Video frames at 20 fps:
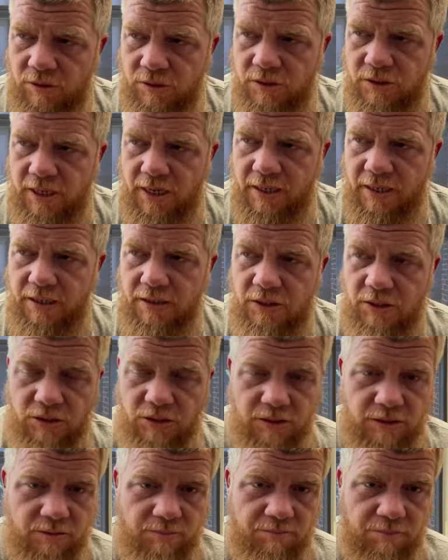
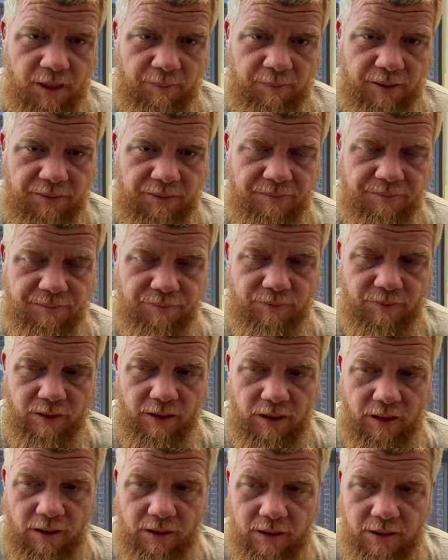seconds, maybe.
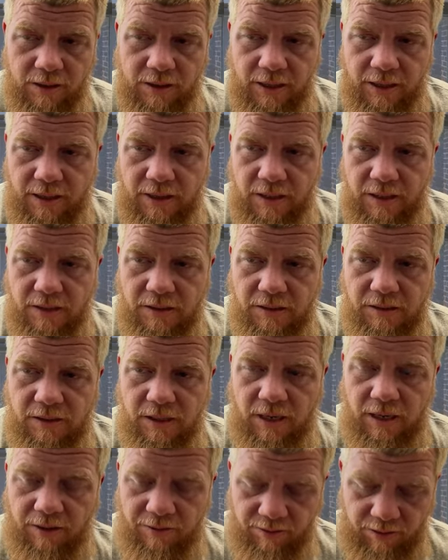Okay, because
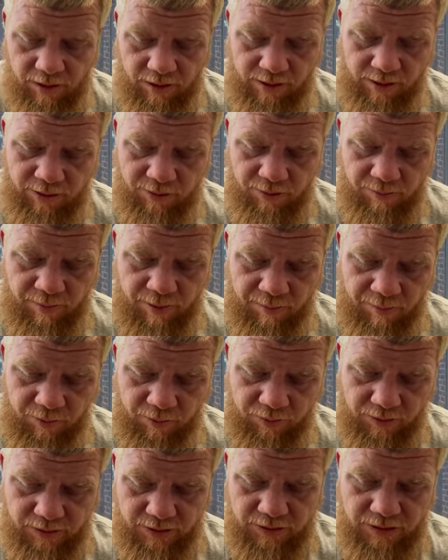I all I remember
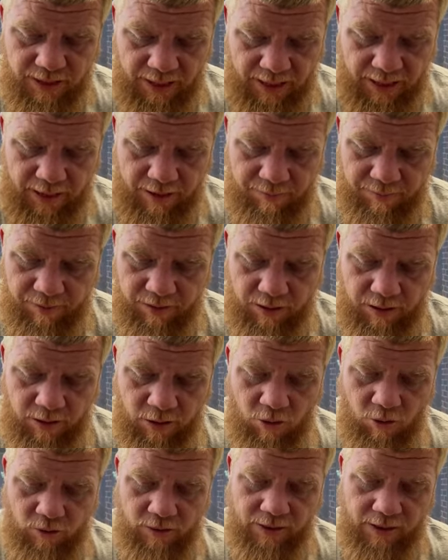was Sam uh,
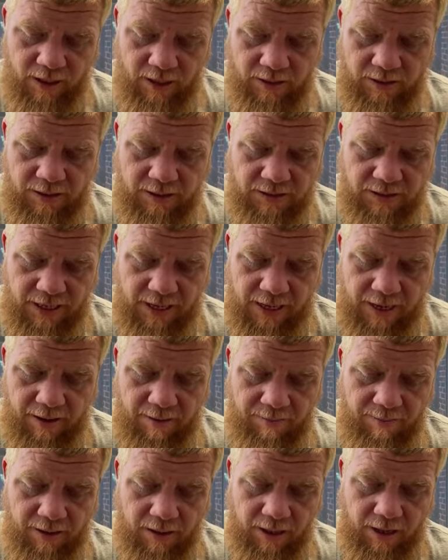holding on to
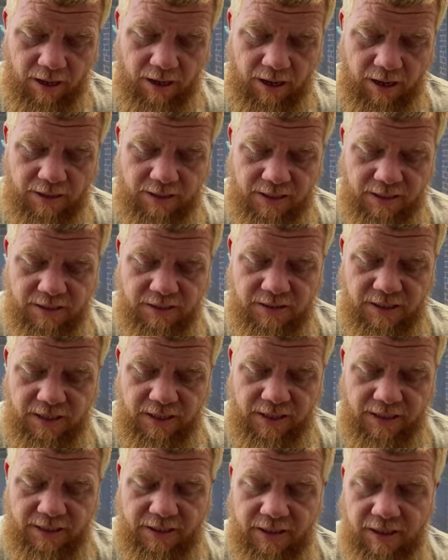Sam. And uh, next thing
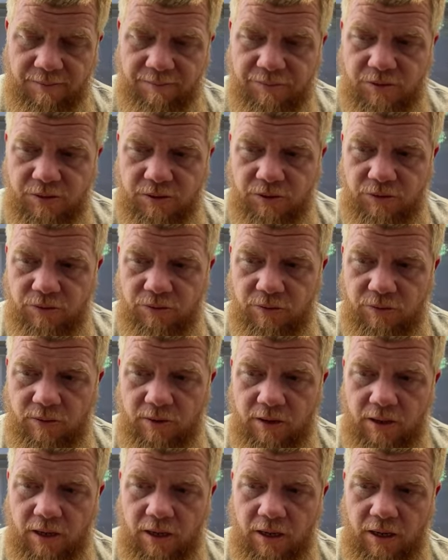I come to,
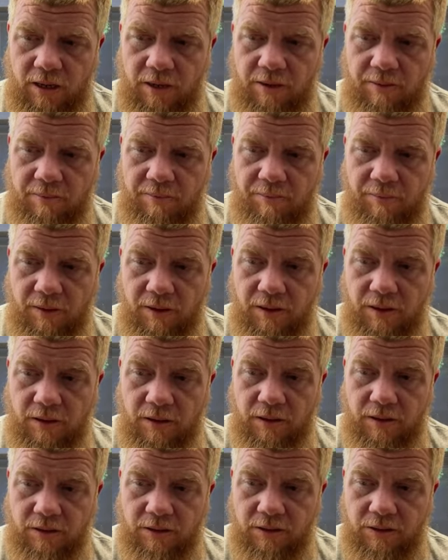um,
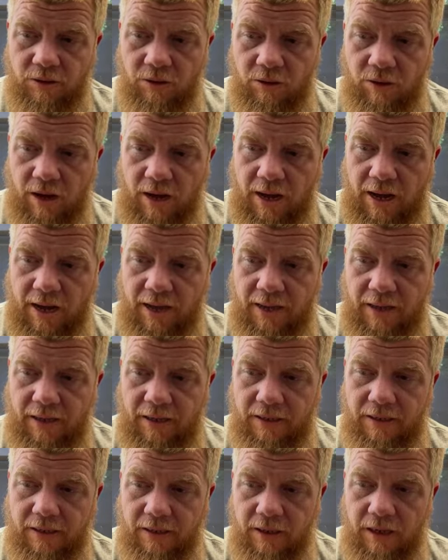you know,
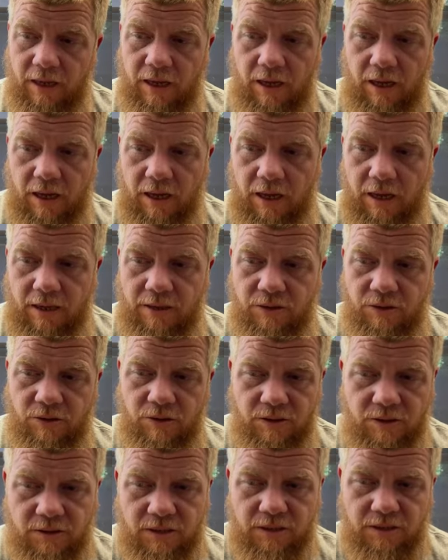I I
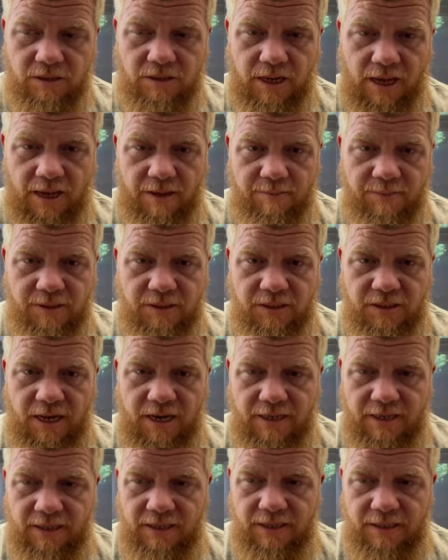notice that Sam is
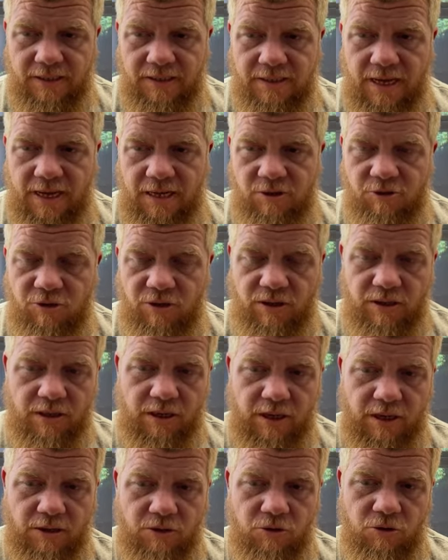standing at attention,
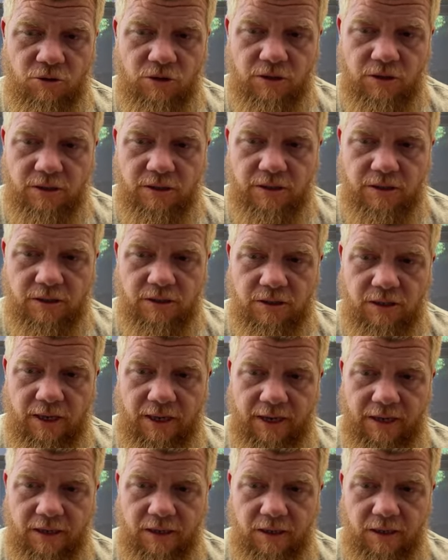and she is
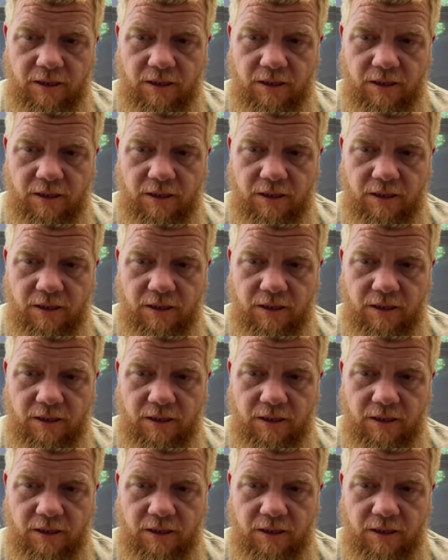like,